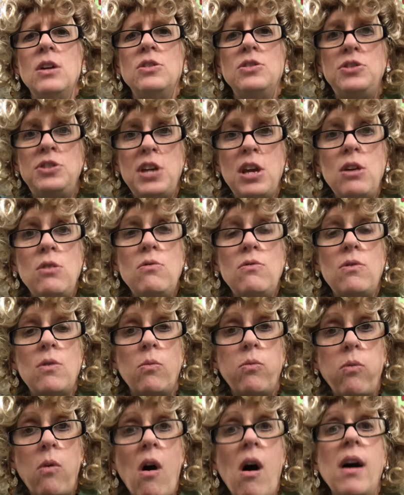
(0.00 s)
Do the
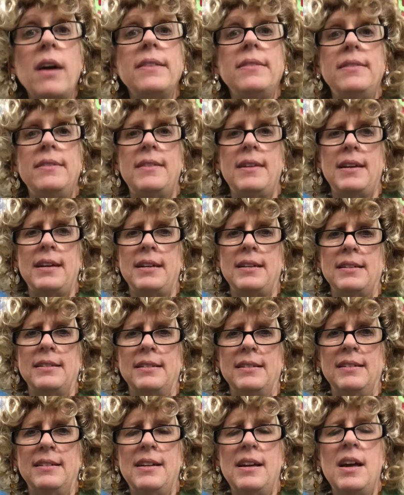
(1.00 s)
right thing.
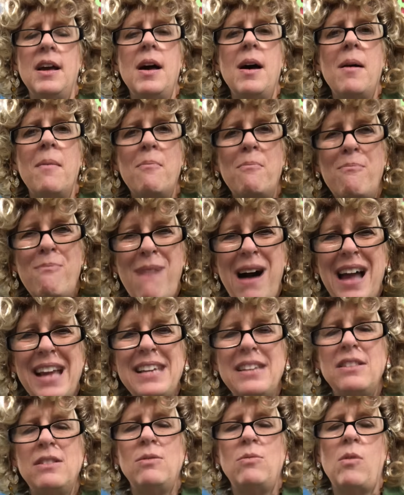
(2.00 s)

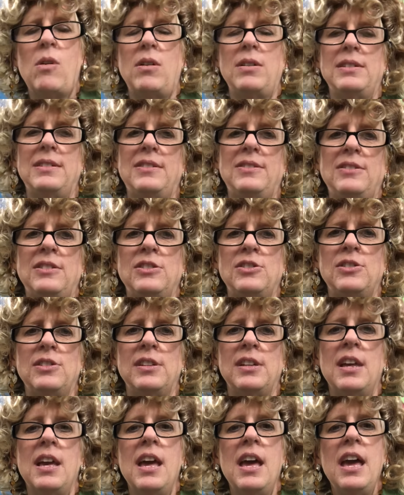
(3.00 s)
Make the right
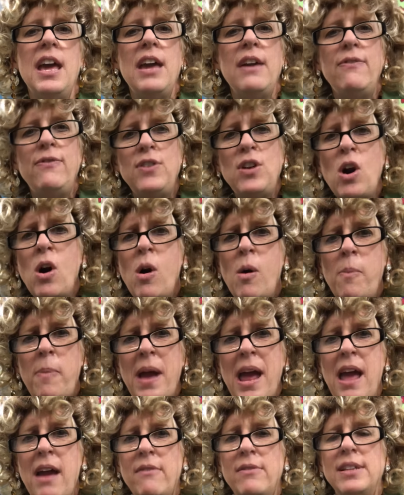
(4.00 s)
decision. If your
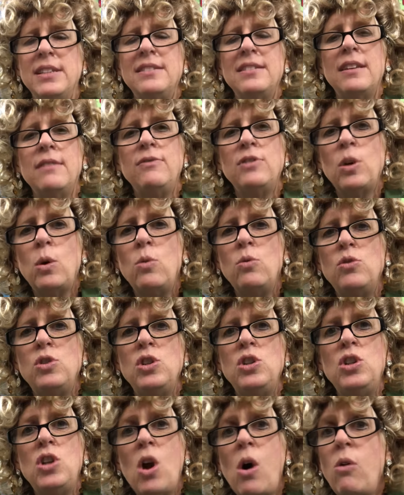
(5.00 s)
parents have told
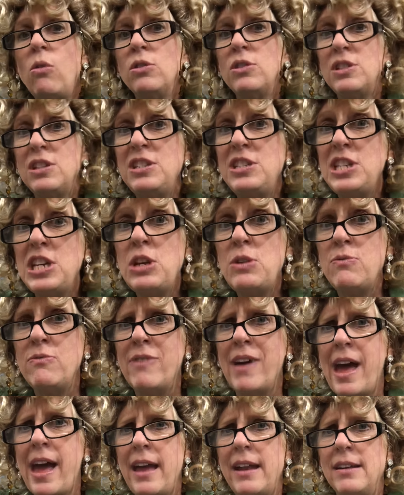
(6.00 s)
you not to do
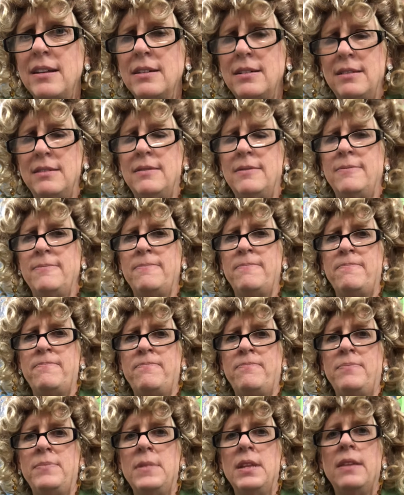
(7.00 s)
that,
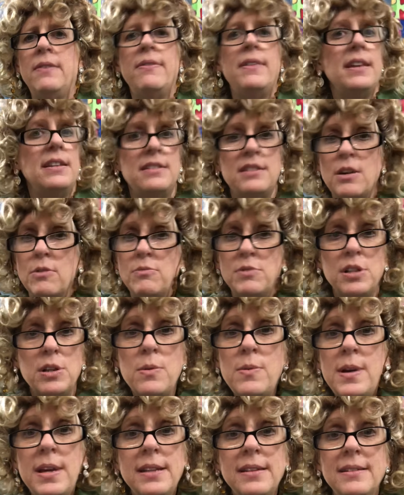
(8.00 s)
then don't do
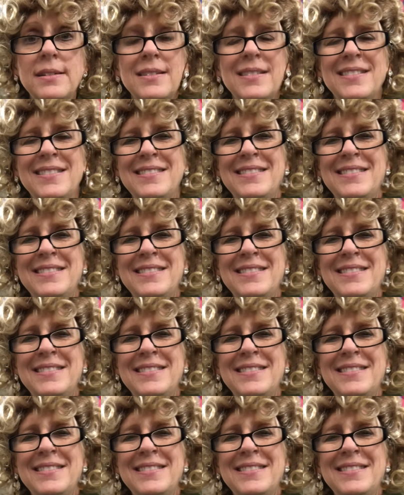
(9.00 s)
it.